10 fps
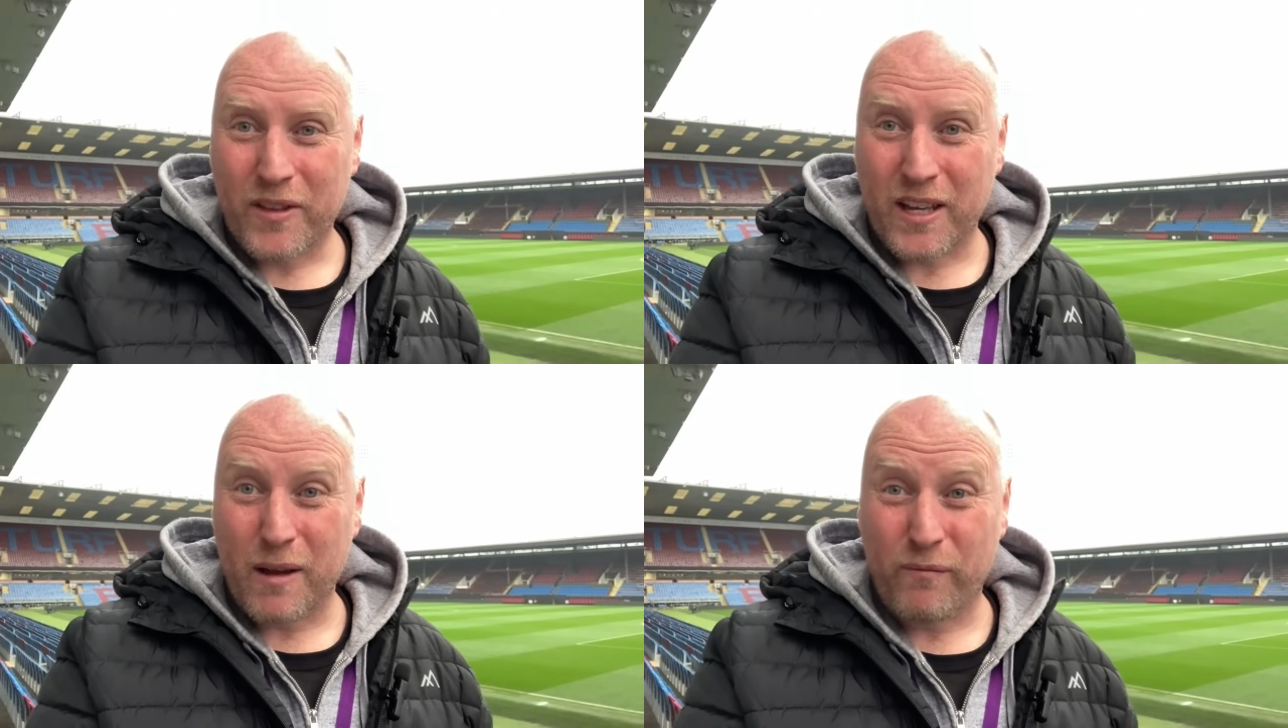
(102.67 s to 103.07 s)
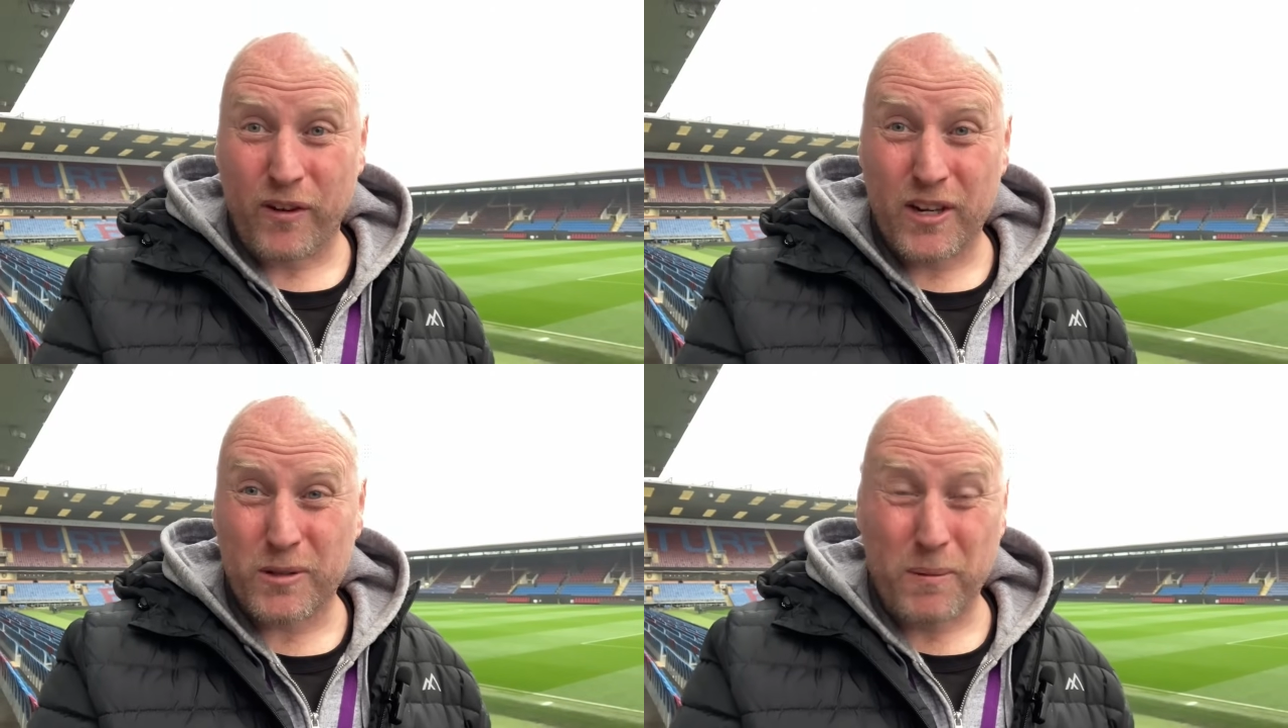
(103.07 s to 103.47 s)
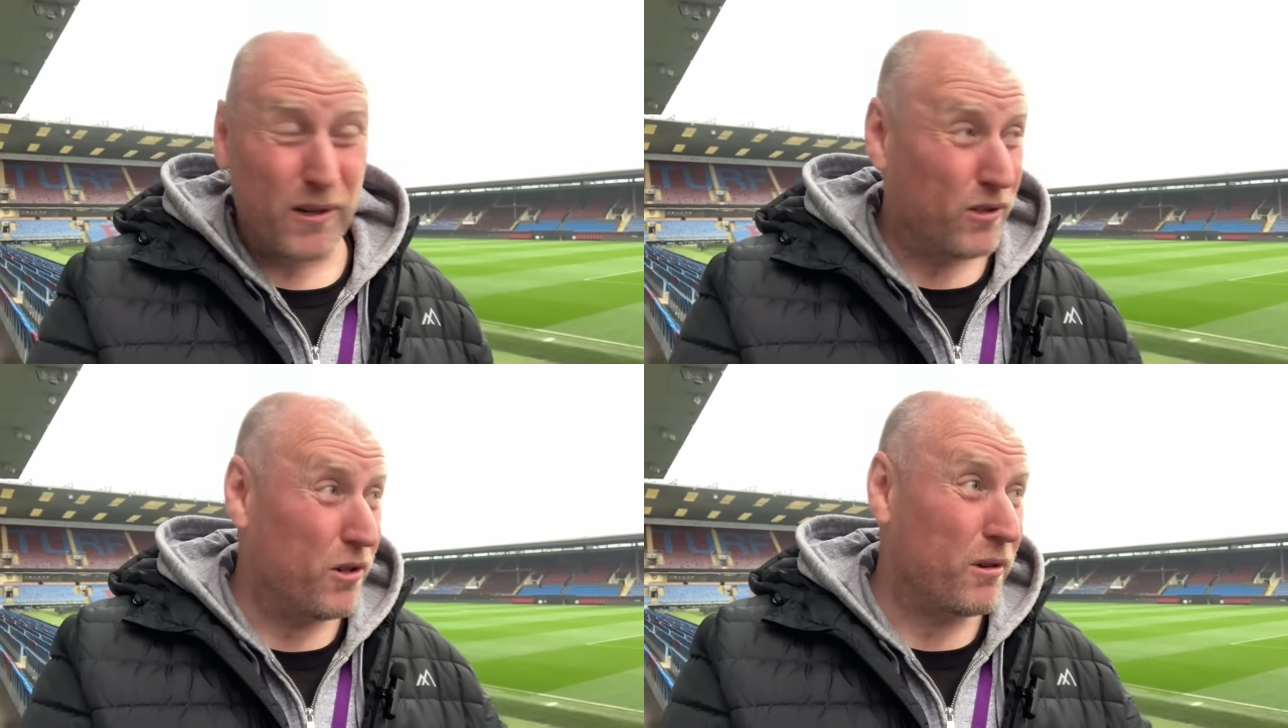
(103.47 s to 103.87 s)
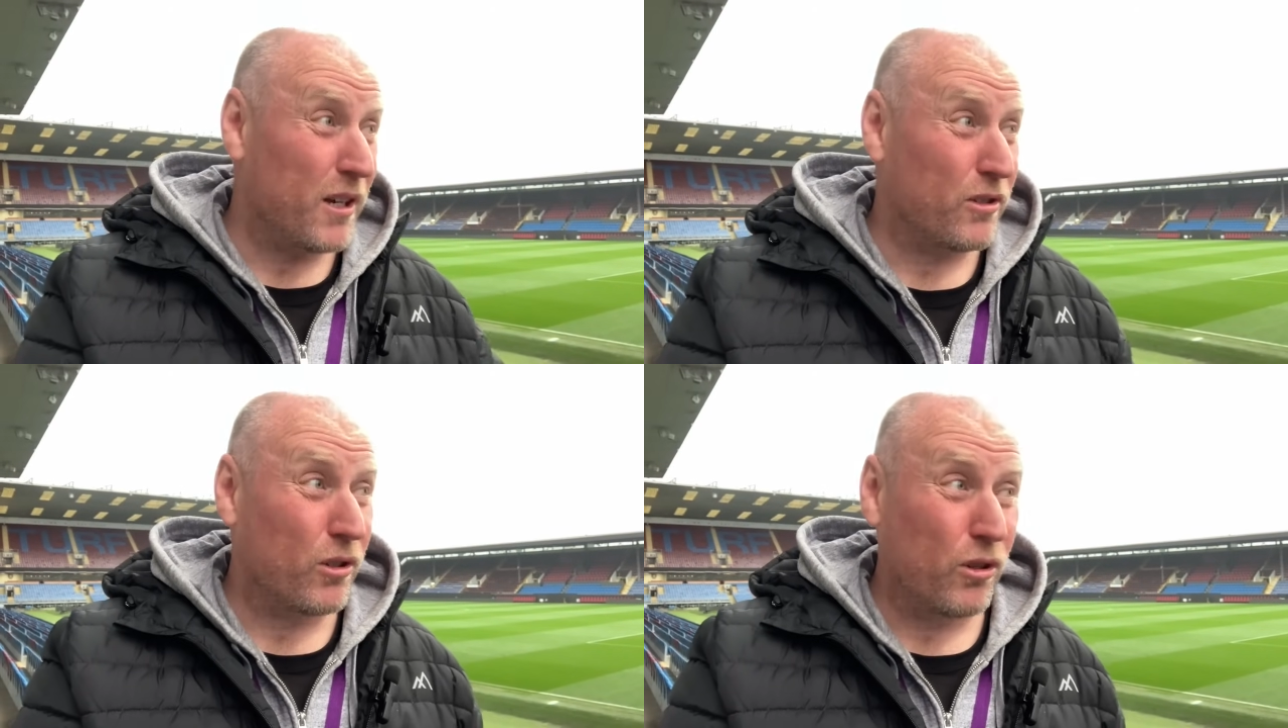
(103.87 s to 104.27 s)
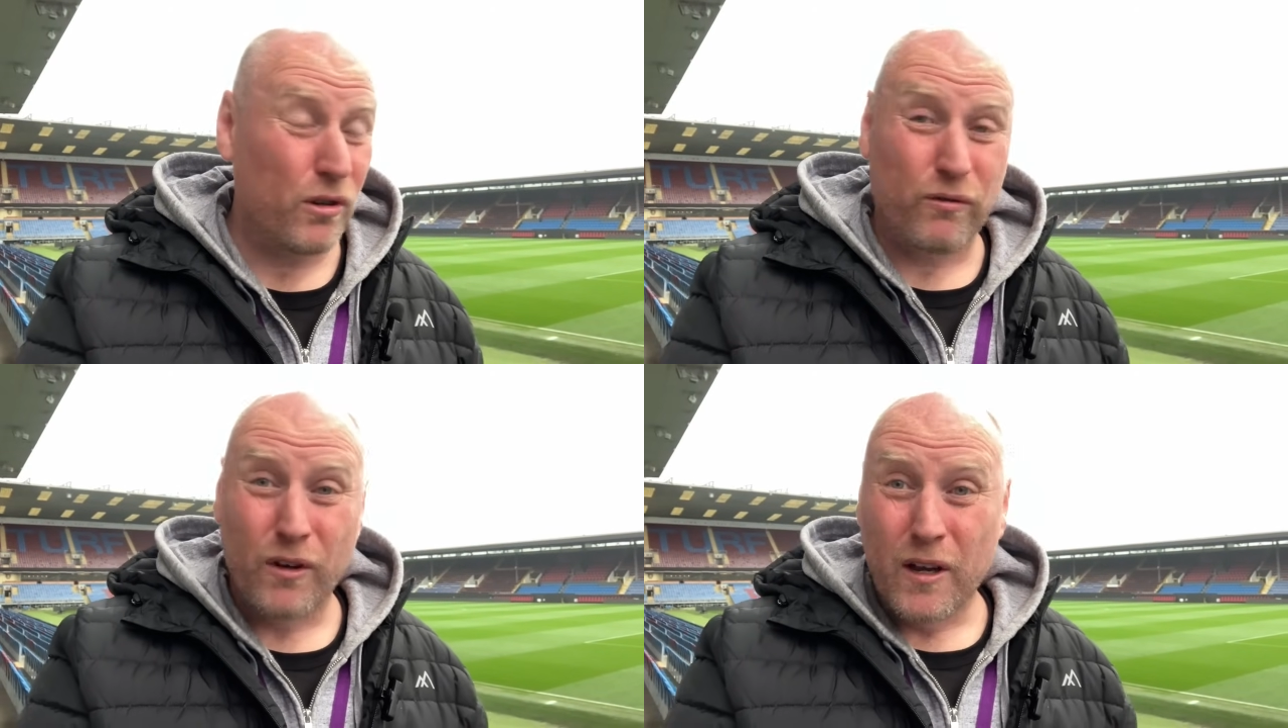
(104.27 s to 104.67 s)
the game finished because Newcastle
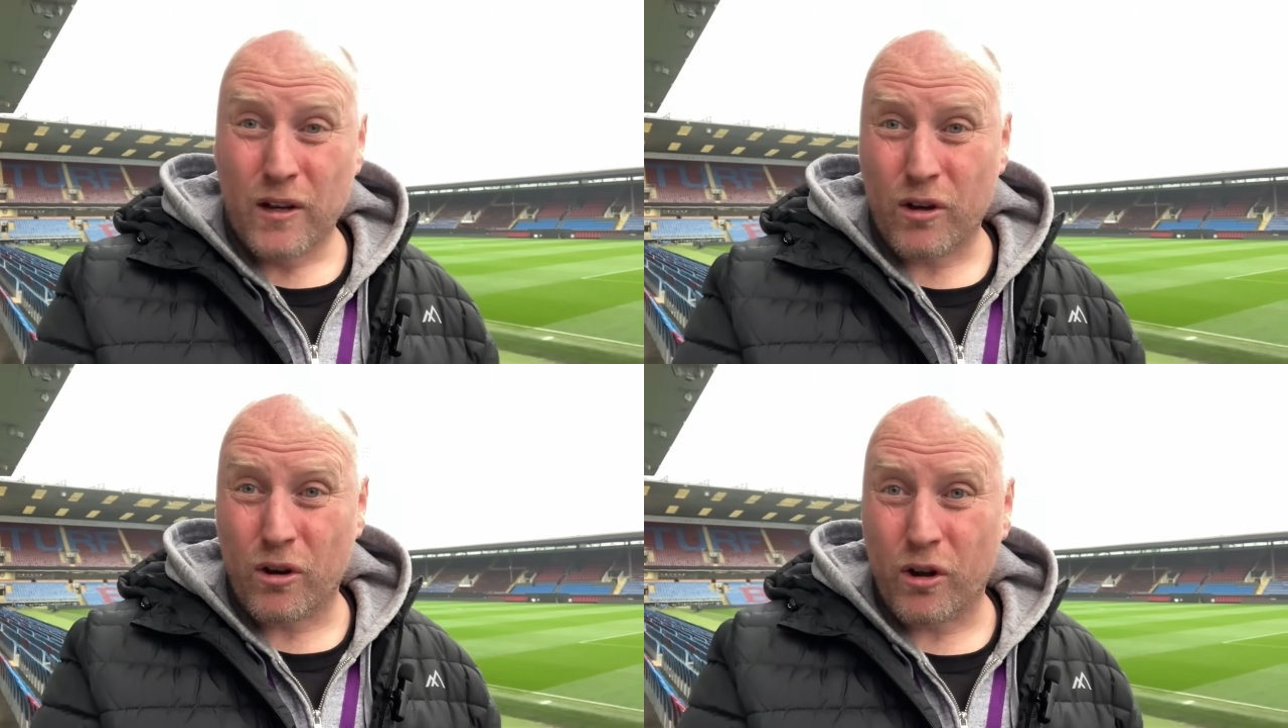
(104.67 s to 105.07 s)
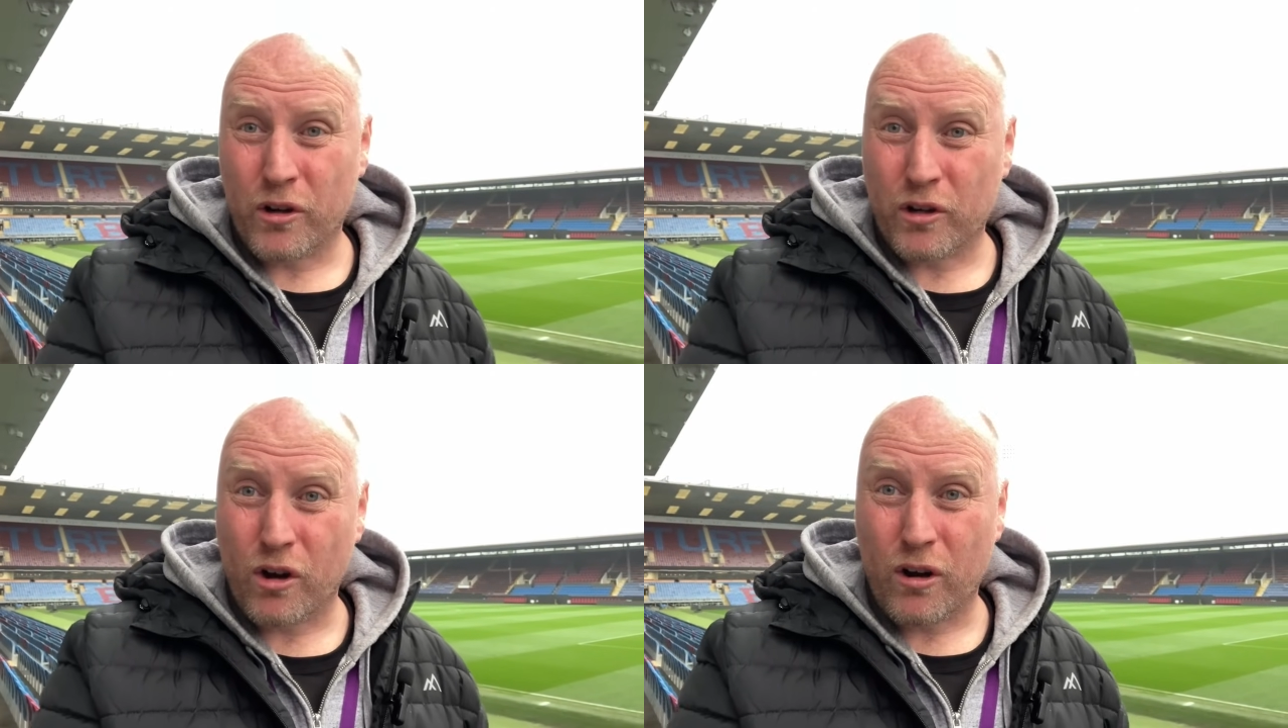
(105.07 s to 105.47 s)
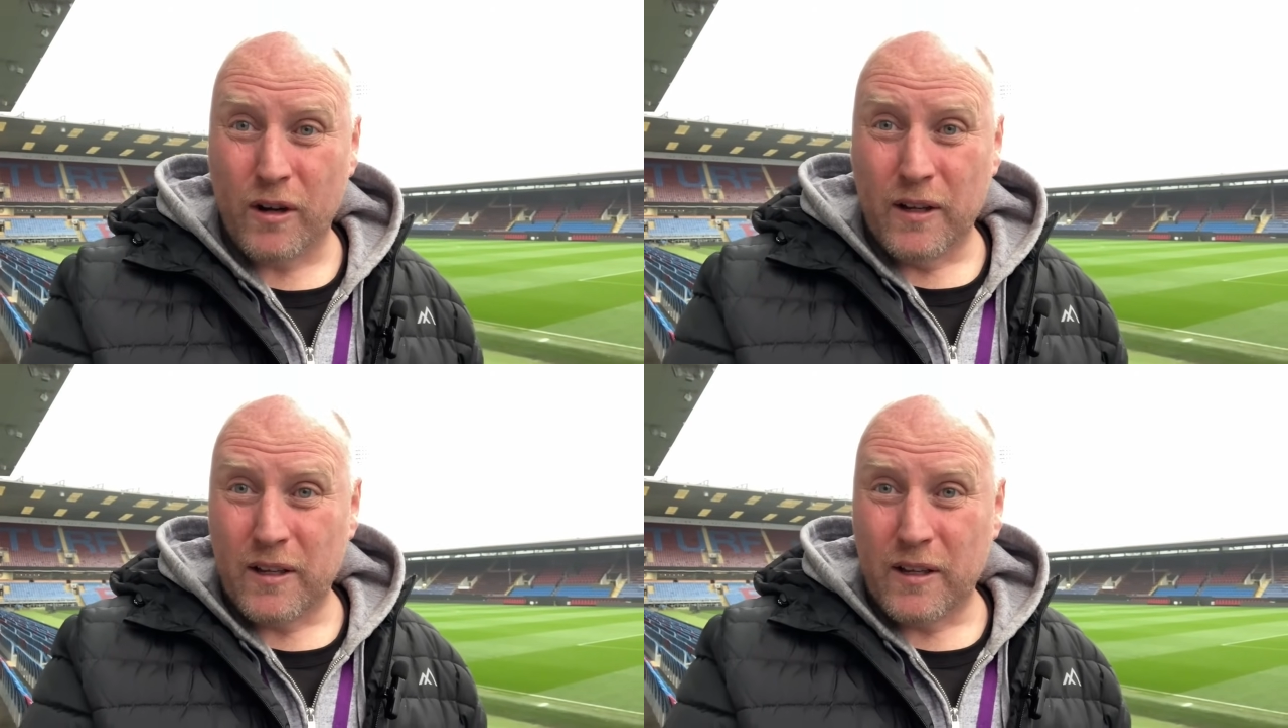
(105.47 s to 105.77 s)
could have gone on and got